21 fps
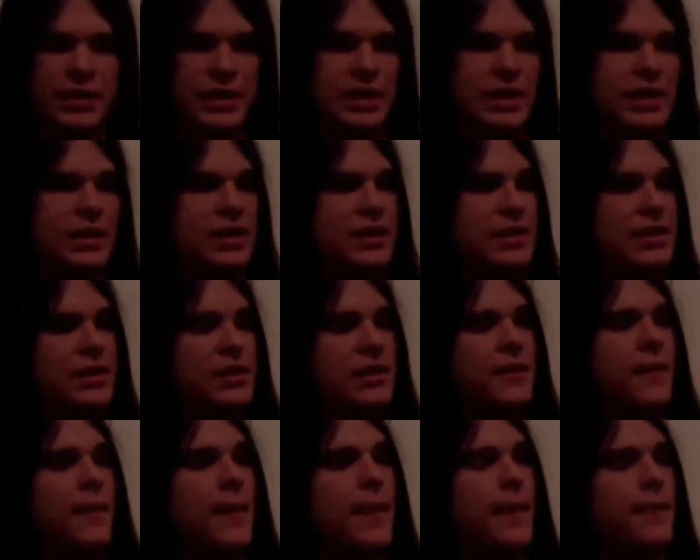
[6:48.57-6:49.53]
this
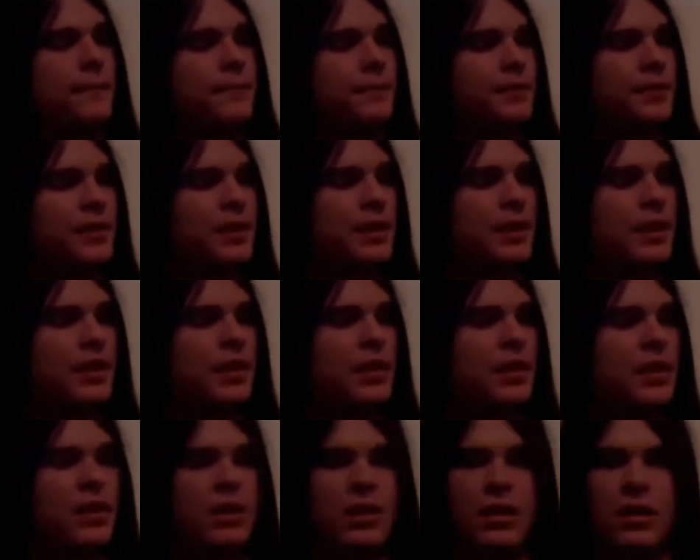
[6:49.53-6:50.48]
is
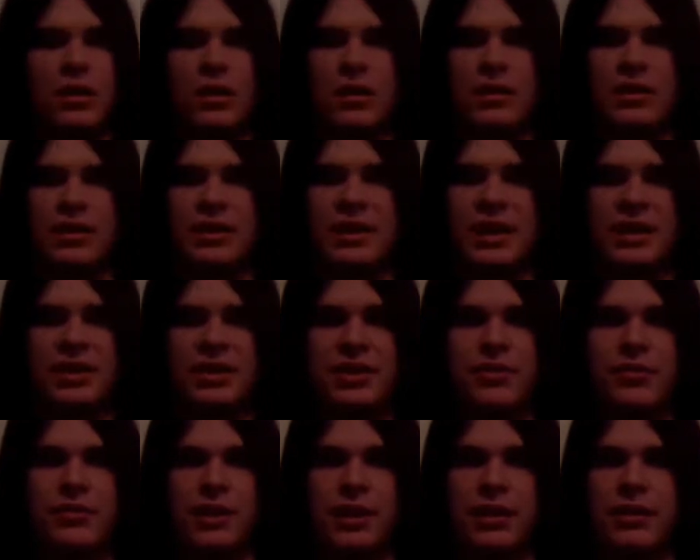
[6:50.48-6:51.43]
6th
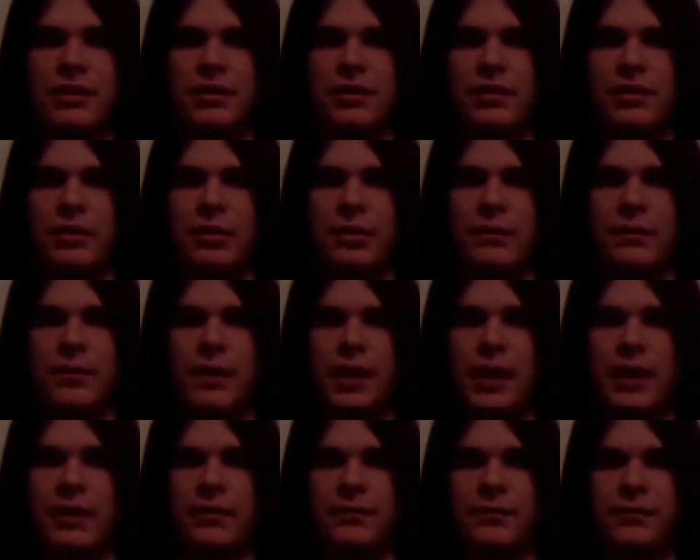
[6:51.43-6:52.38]
string, 3rd
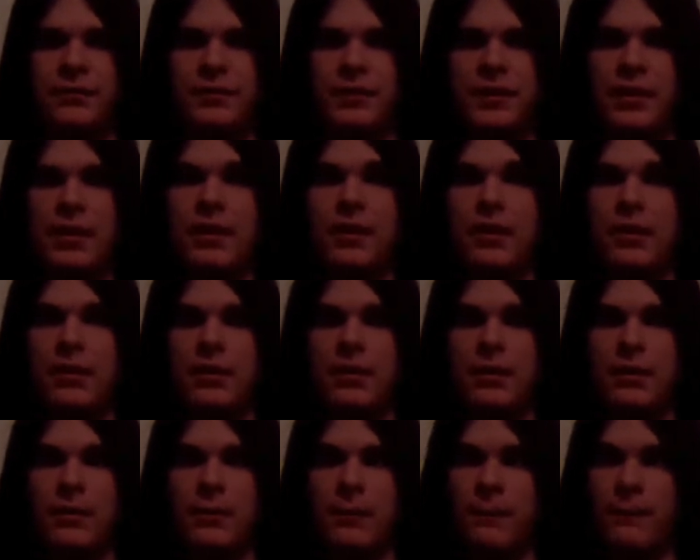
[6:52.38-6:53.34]
fret,
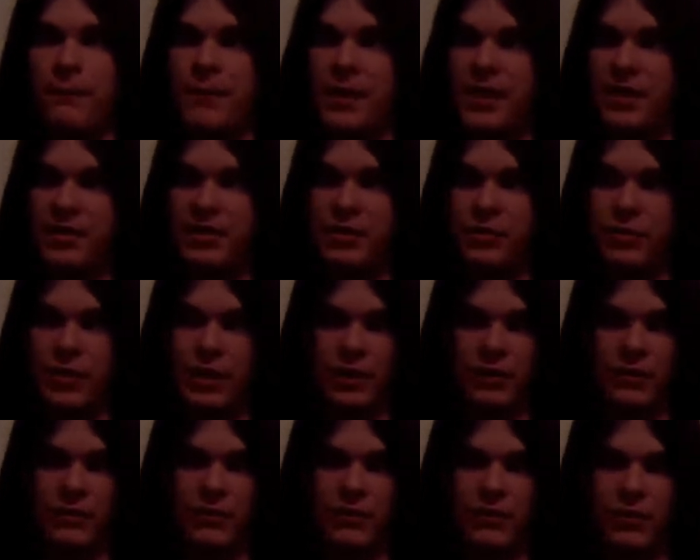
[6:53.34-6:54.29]
5th
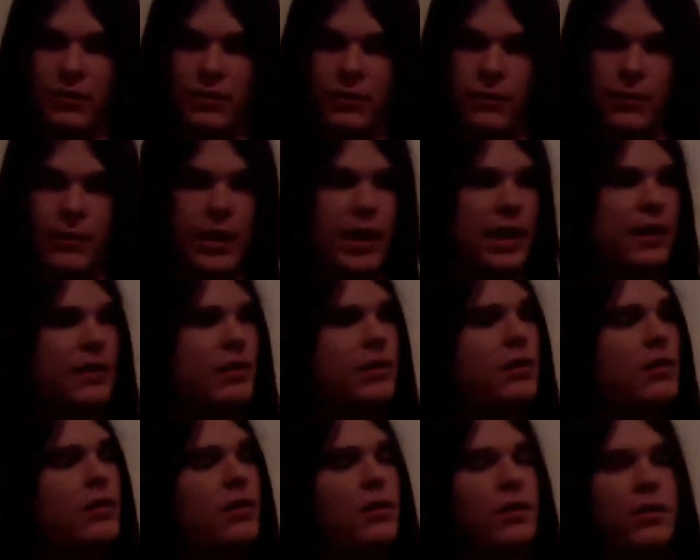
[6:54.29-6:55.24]
string, 3rd fret,
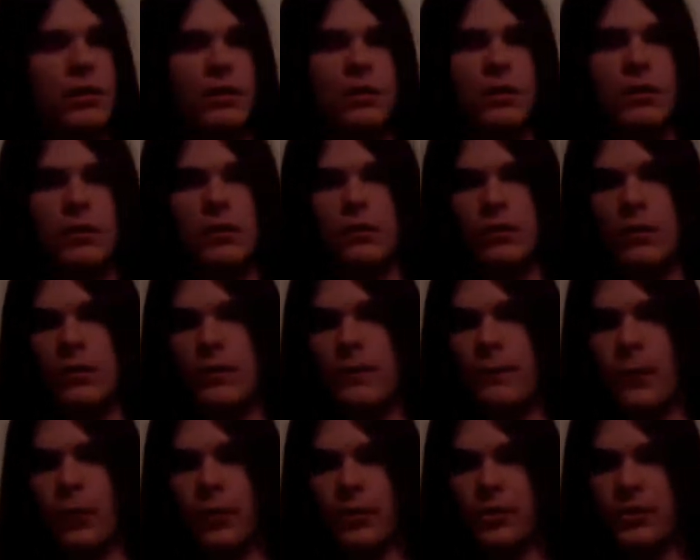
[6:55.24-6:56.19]

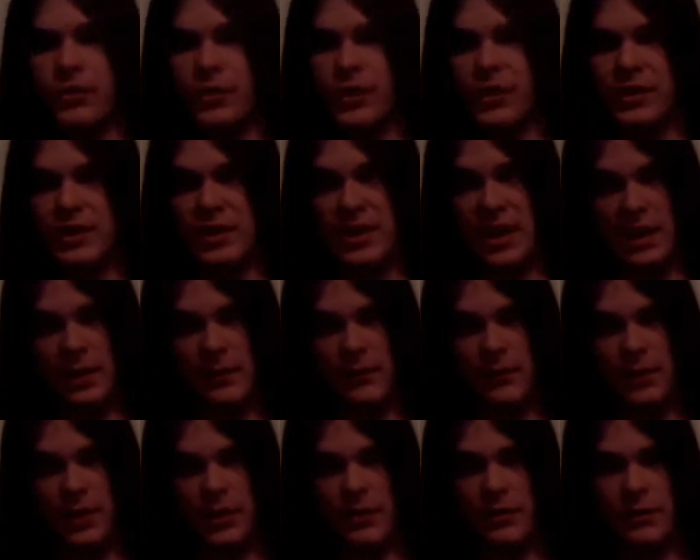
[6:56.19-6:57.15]
4th string,
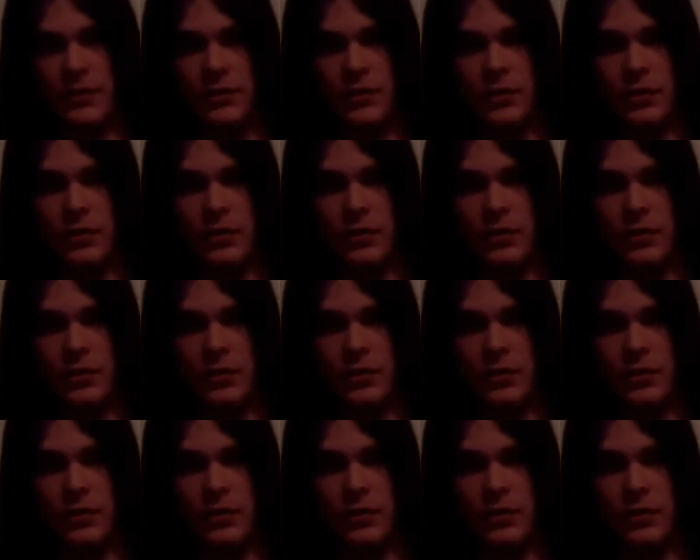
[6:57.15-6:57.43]
2nd fret.